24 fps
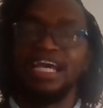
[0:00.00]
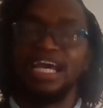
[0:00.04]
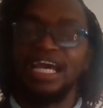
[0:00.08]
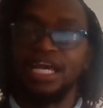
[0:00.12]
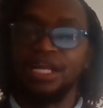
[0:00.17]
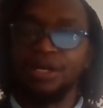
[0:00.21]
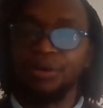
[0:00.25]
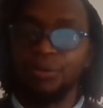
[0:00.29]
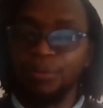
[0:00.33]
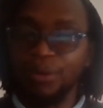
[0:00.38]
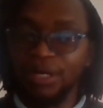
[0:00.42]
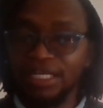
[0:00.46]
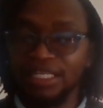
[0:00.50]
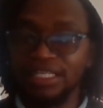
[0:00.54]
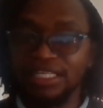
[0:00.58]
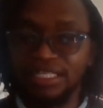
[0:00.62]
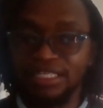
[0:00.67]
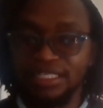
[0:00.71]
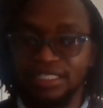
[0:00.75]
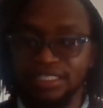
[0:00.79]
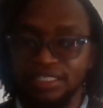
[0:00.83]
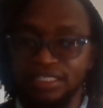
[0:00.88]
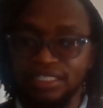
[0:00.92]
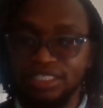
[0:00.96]
And one of
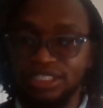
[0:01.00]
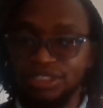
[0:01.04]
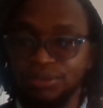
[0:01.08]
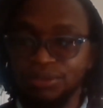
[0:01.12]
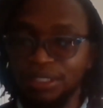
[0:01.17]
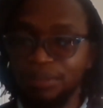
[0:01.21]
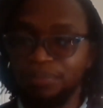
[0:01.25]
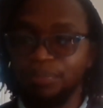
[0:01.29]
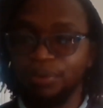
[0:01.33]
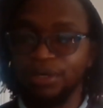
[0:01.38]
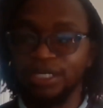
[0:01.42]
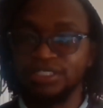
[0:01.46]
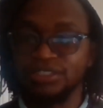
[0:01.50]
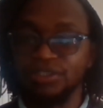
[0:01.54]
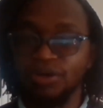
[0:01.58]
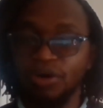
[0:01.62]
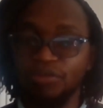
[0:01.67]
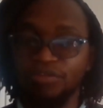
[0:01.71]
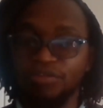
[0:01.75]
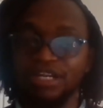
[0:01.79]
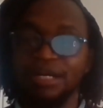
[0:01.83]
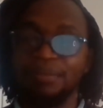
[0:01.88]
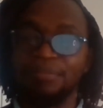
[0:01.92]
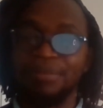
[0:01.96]
the sweet points
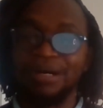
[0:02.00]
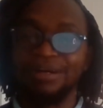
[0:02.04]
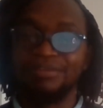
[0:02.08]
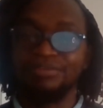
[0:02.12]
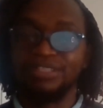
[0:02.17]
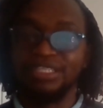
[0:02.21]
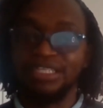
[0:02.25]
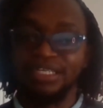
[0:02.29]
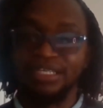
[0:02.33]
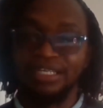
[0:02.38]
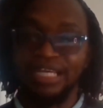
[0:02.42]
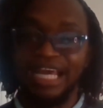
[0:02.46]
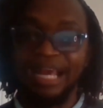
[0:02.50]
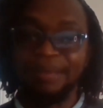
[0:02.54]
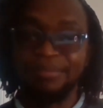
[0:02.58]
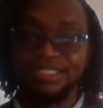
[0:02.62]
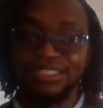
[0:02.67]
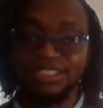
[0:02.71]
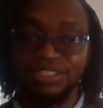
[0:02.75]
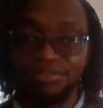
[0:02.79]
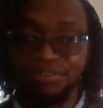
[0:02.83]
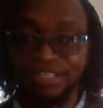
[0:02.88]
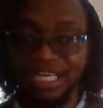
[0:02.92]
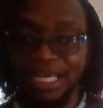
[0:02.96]
over and above the
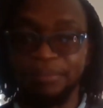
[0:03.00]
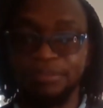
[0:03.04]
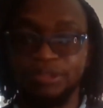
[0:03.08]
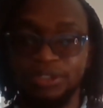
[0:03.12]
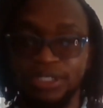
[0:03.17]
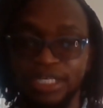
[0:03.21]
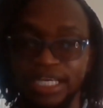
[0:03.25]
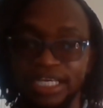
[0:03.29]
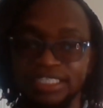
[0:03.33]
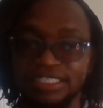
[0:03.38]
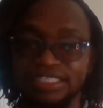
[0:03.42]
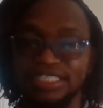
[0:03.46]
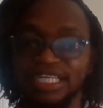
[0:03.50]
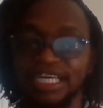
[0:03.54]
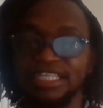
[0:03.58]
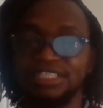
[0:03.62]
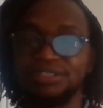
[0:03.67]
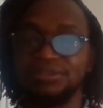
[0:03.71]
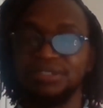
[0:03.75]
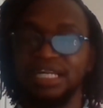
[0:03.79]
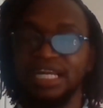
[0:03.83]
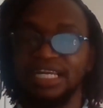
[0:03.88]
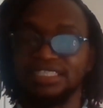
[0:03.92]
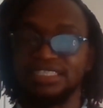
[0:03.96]
absence of capital gains
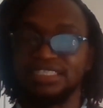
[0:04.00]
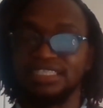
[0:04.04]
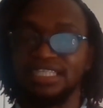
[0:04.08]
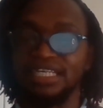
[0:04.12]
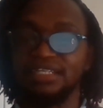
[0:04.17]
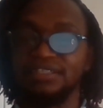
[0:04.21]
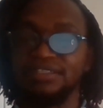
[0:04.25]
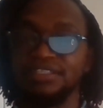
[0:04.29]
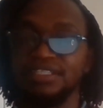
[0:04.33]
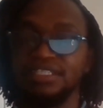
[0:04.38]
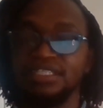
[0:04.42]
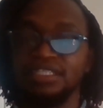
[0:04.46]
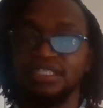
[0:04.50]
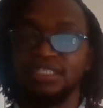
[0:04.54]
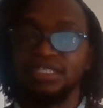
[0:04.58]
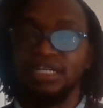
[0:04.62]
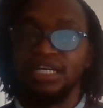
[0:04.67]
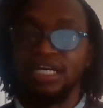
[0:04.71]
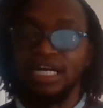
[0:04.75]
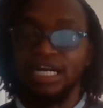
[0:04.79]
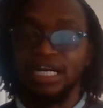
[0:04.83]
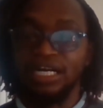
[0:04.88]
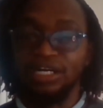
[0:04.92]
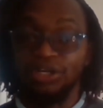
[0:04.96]
tax when I sell,
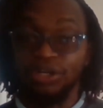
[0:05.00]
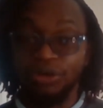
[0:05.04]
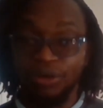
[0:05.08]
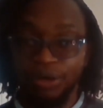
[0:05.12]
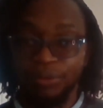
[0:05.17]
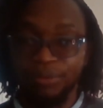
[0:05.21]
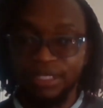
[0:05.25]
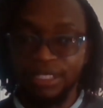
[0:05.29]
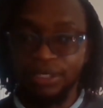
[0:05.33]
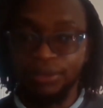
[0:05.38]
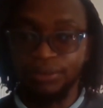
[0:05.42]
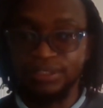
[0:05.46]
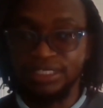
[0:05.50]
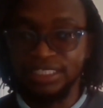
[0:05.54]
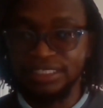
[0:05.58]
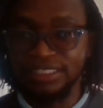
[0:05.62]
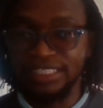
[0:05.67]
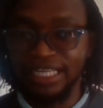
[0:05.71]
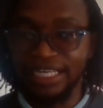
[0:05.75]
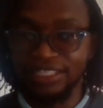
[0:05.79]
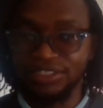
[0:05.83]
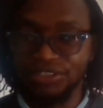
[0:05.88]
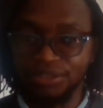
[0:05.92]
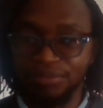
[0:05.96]
lower
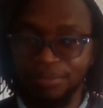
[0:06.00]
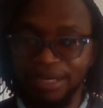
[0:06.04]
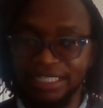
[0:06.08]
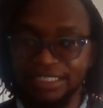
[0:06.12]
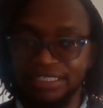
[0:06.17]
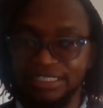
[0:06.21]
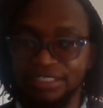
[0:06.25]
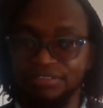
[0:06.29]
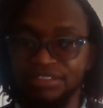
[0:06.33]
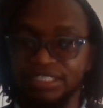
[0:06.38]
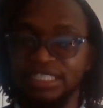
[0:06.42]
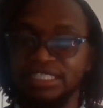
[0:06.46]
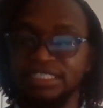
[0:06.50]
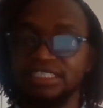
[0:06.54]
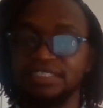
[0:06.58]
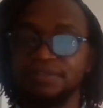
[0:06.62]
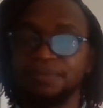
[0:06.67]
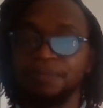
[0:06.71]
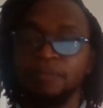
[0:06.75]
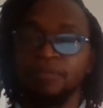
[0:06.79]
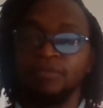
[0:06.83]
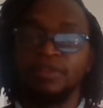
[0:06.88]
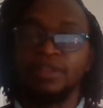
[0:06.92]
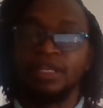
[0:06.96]
withholding tax on my
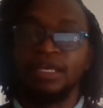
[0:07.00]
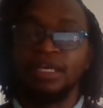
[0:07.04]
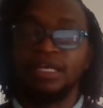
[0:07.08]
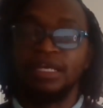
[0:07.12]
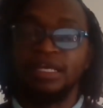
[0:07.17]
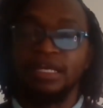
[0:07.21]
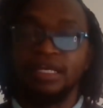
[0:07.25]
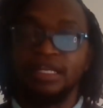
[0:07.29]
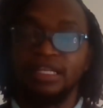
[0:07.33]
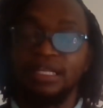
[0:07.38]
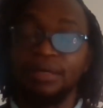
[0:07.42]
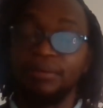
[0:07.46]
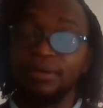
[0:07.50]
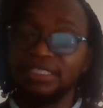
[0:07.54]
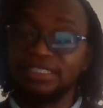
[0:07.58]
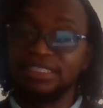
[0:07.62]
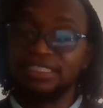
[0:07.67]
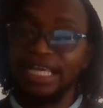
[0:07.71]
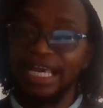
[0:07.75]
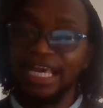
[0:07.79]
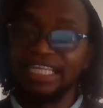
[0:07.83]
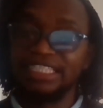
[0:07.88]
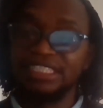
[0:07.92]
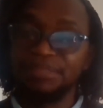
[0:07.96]
dividends, there
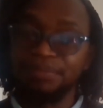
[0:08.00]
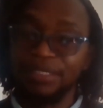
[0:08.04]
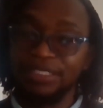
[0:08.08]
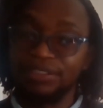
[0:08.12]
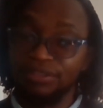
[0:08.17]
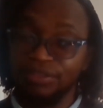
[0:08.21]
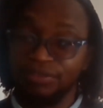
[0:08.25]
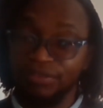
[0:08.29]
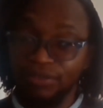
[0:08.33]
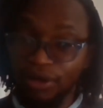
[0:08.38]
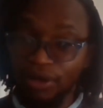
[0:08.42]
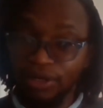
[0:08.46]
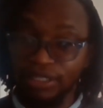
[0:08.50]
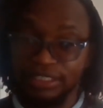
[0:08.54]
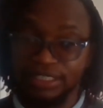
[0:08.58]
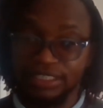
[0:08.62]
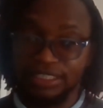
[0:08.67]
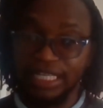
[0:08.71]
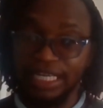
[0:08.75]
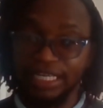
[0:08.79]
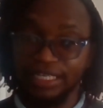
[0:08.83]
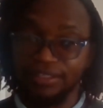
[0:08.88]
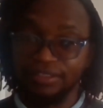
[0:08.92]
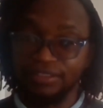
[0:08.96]
was the aspect of
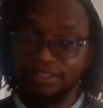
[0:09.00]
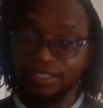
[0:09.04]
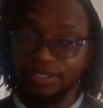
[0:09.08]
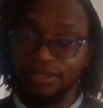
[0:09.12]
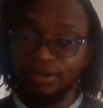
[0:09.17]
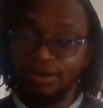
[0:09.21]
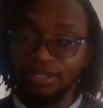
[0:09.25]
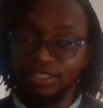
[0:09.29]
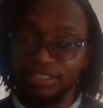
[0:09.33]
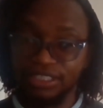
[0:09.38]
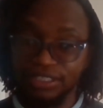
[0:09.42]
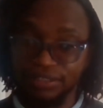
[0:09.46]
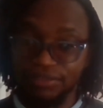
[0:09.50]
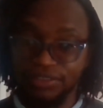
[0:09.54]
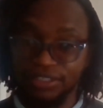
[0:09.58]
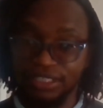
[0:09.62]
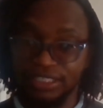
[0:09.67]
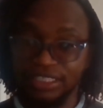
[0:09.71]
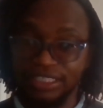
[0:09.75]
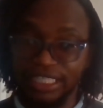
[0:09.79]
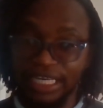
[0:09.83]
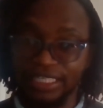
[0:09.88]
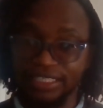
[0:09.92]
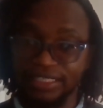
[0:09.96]
cost, like the cost of
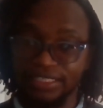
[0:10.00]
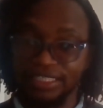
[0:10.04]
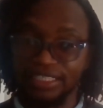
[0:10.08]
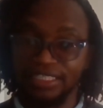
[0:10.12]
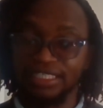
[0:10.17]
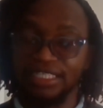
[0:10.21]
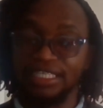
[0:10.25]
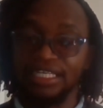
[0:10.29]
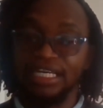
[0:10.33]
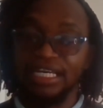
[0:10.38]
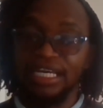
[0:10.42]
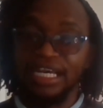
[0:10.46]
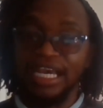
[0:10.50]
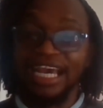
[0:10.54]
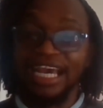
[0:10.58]
transacting.